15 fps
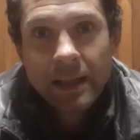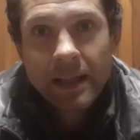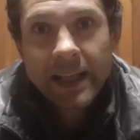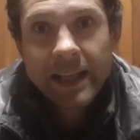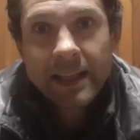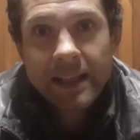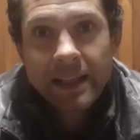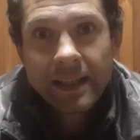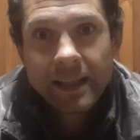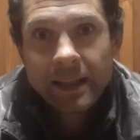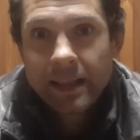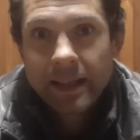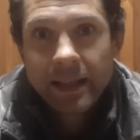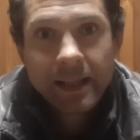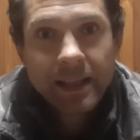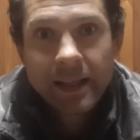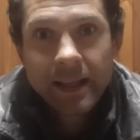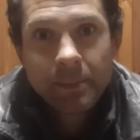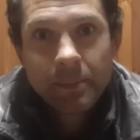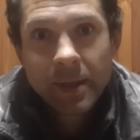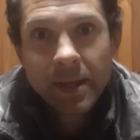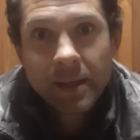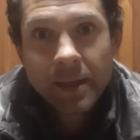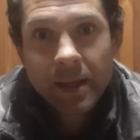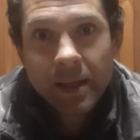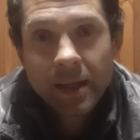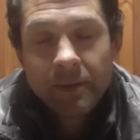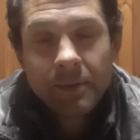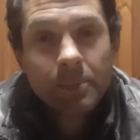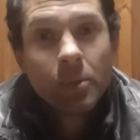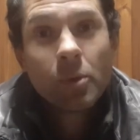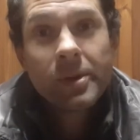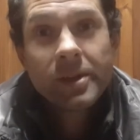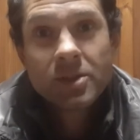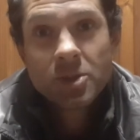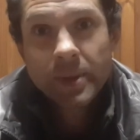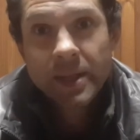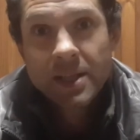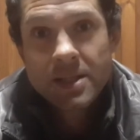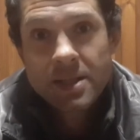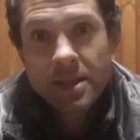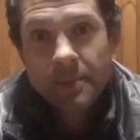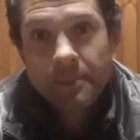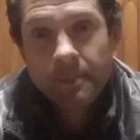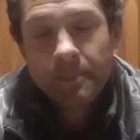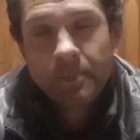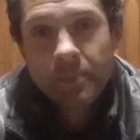lately it can be even more than 20.